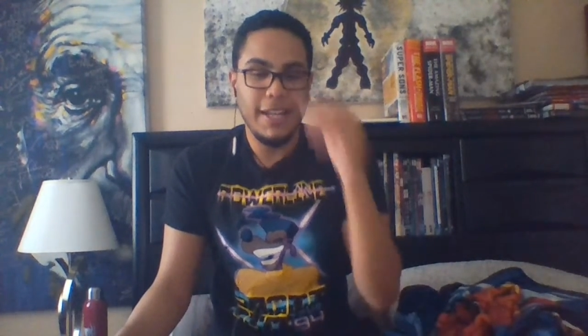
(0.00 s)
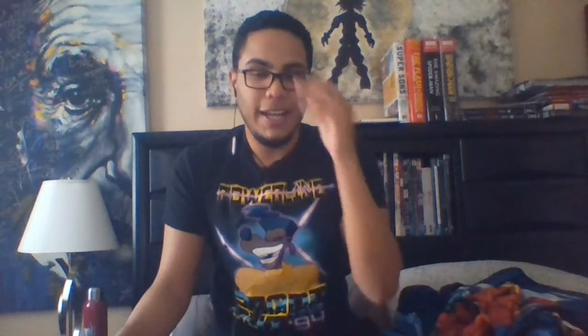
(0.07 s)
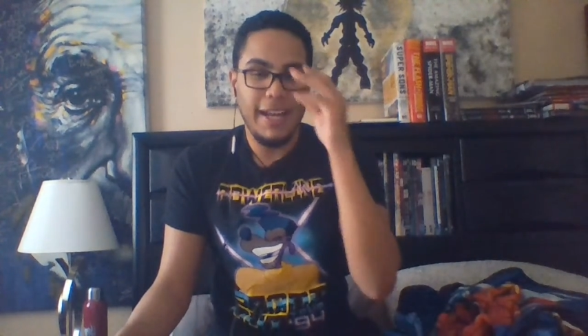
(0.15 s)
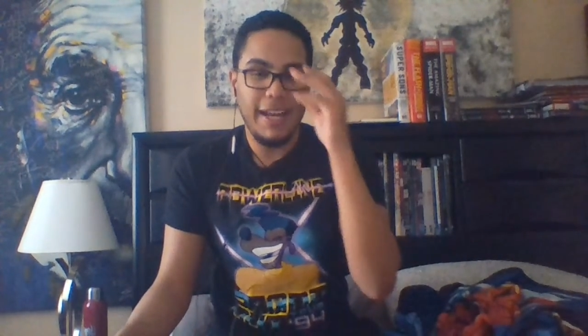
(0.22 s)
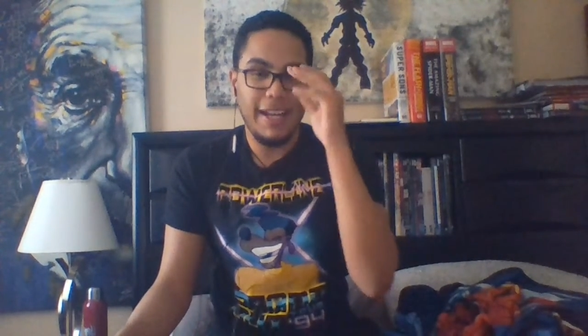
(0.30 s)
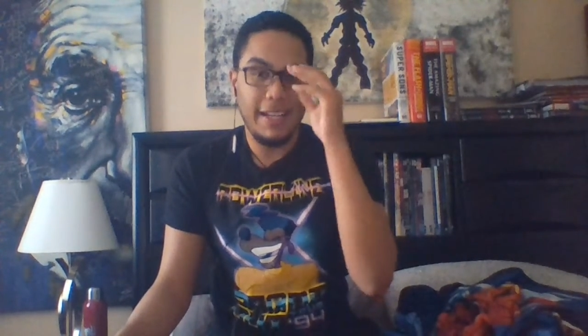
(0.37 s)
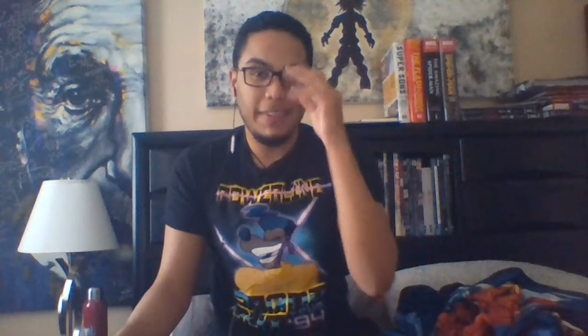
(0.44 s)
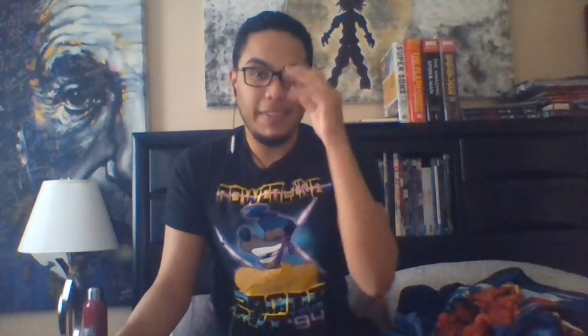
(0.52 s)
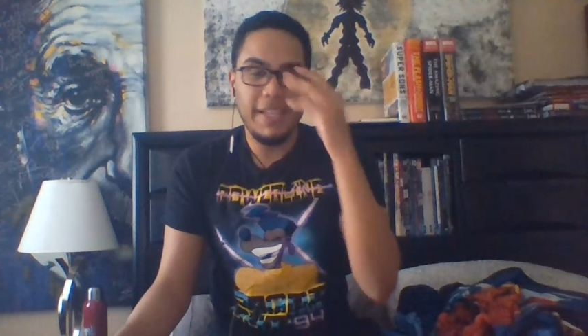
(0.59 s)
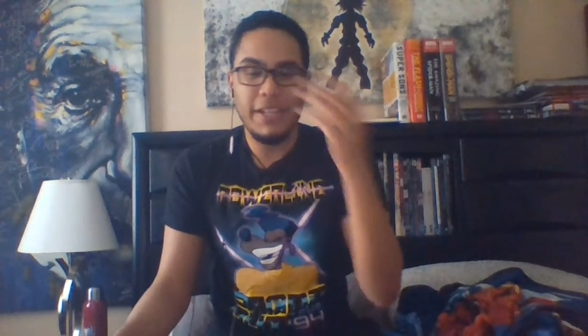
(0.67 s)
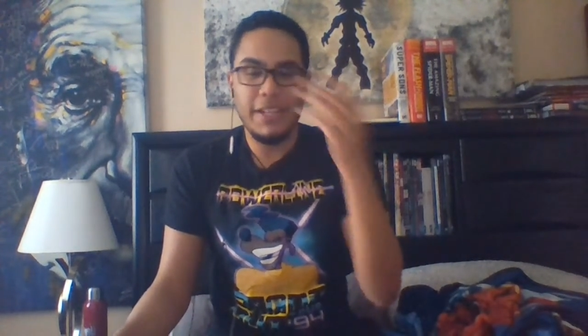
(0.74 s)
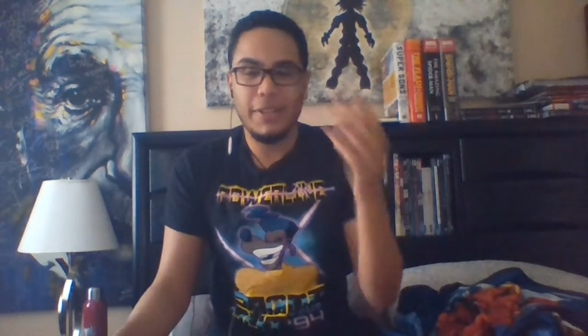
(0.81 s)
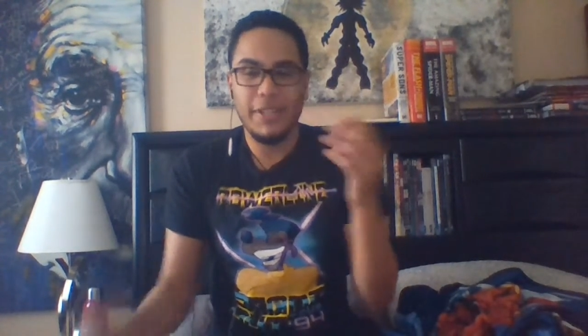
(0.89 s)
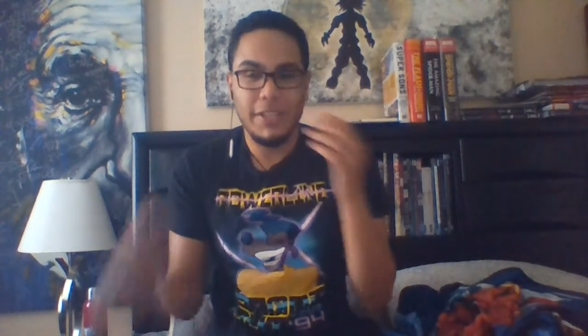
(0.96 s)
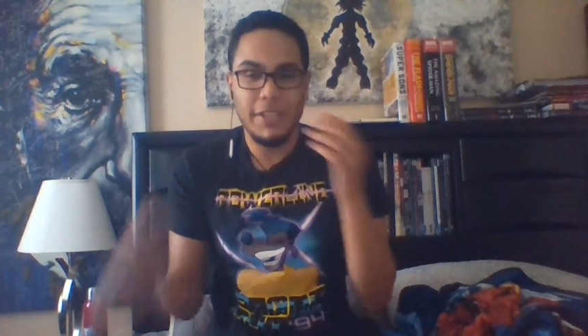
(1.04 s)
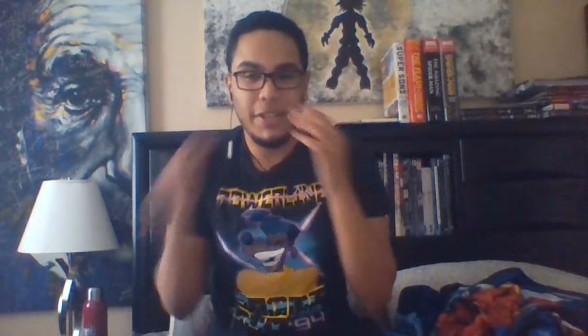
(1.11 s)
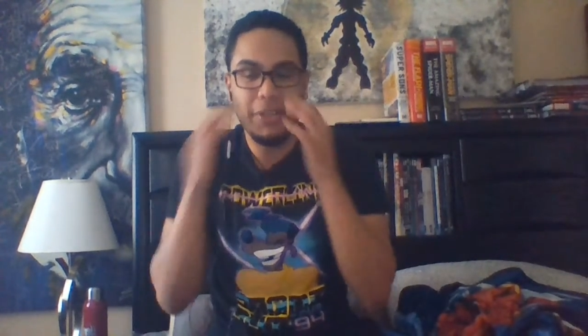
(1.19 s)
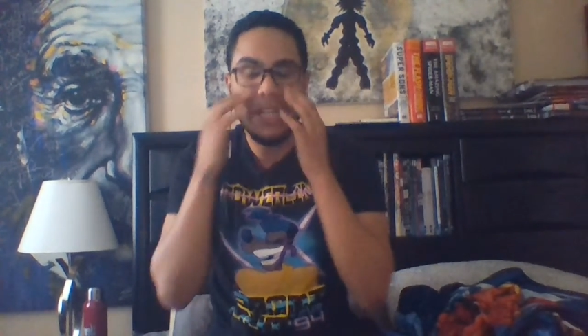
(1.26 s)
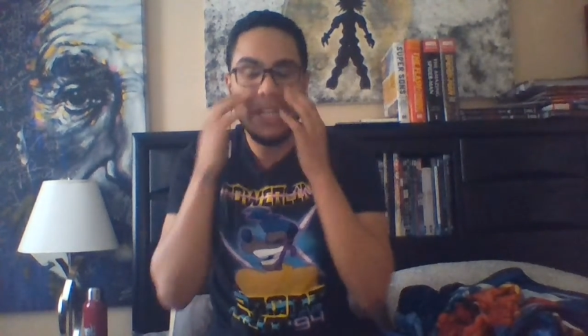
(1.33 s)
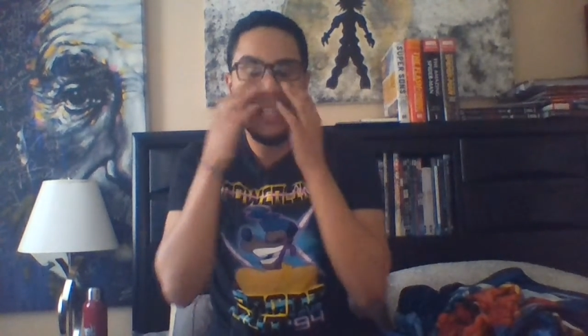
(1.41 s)

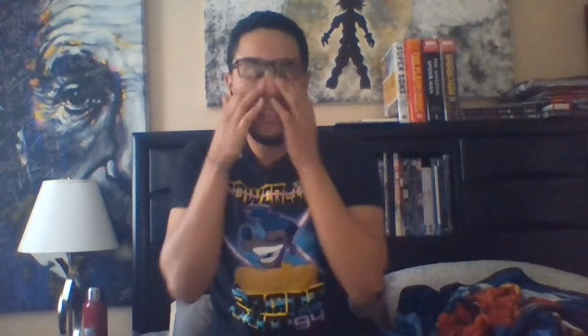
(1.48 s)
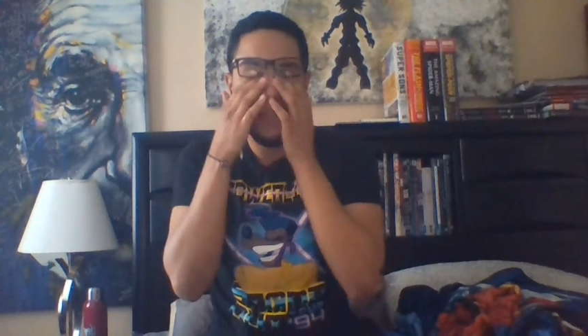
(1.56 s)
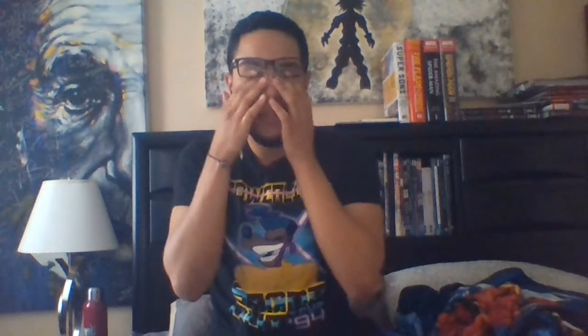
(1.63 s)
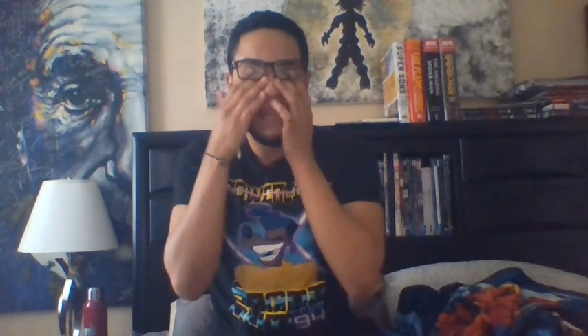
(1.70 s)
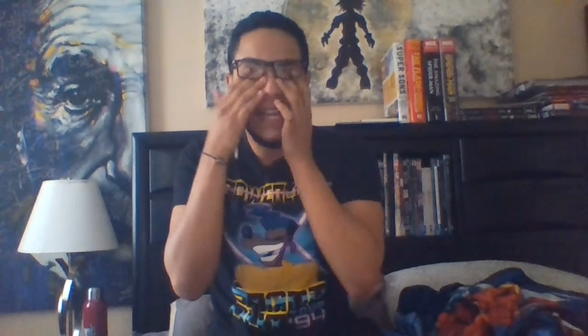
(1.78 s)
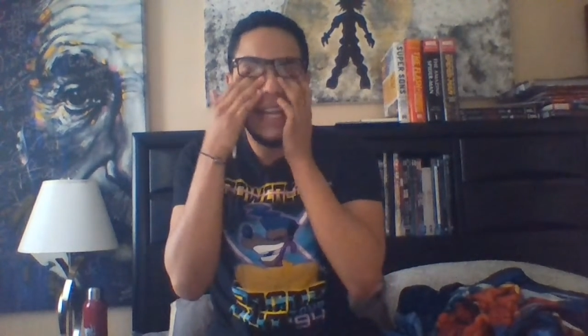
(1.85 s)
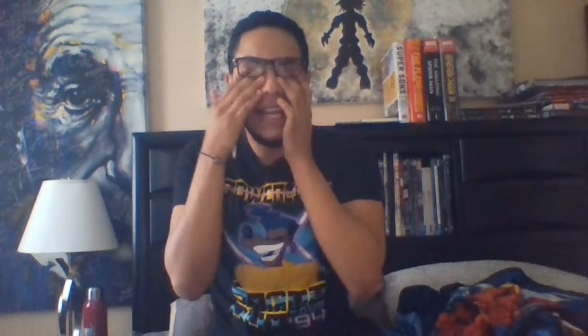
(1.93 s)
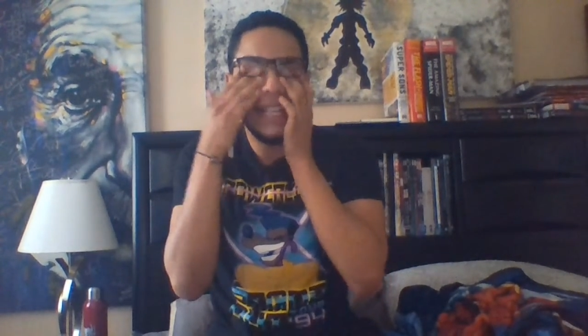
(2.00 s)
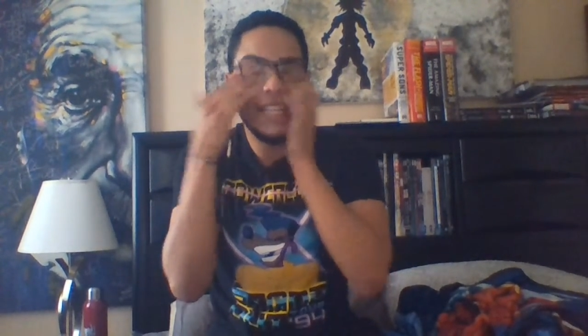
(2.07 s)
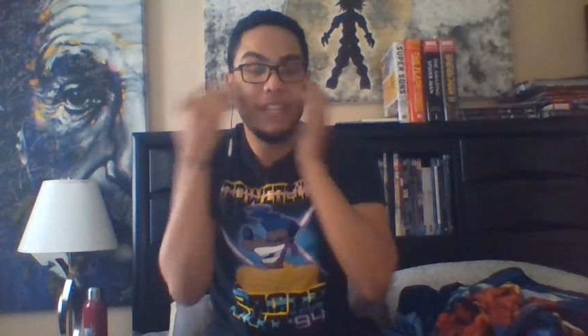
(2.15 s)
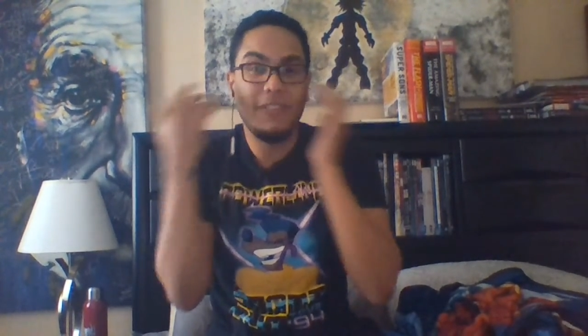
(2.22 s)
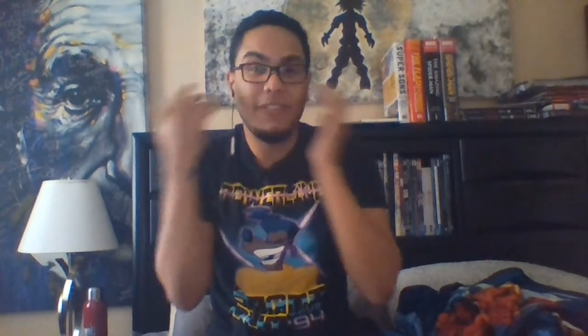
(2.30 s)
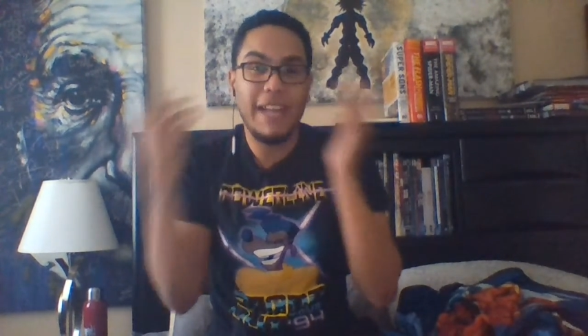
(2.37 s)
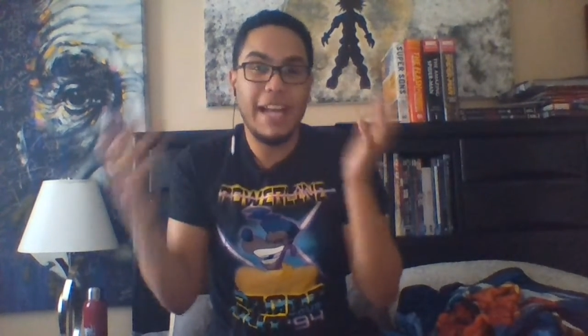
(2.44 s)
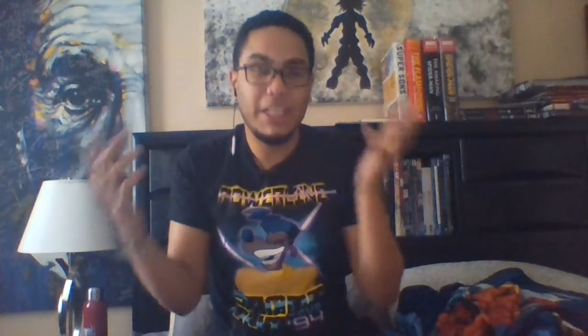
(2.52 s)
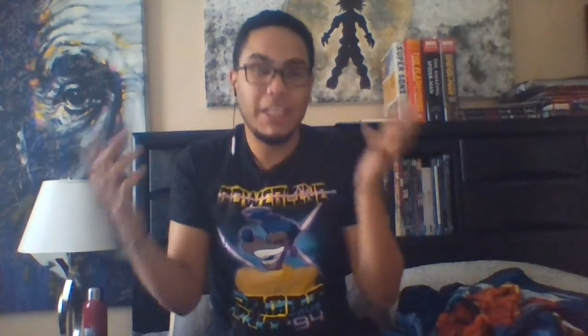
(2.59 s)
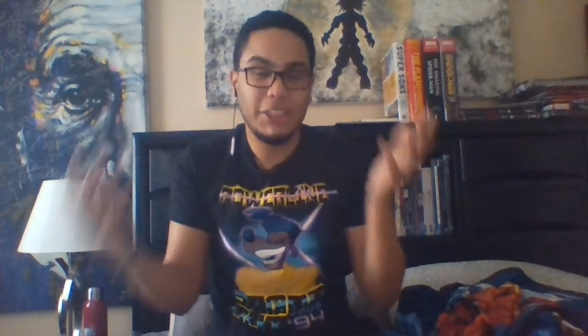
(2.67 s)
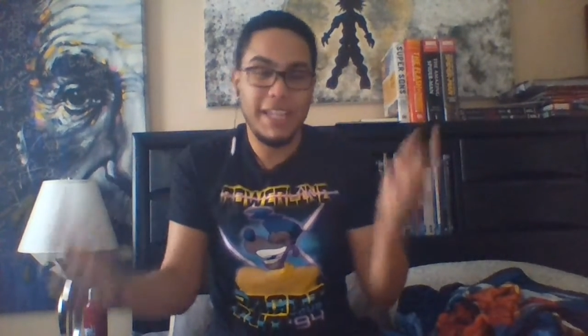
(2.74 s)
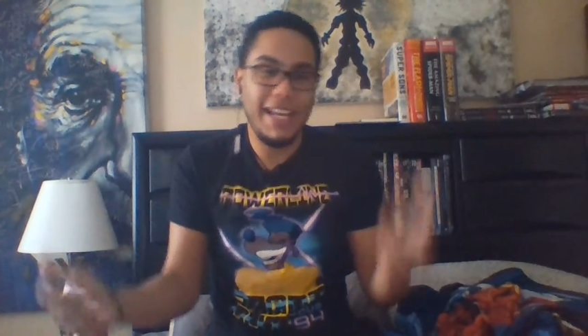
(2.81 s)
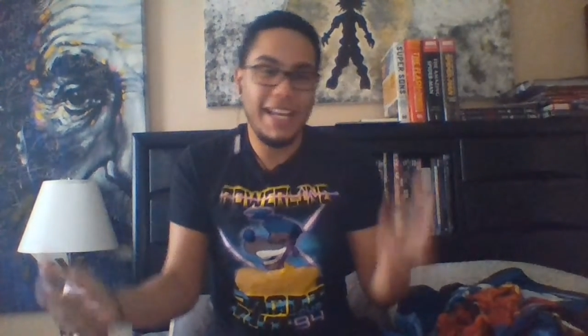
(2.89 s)
you guys know that Kid Flash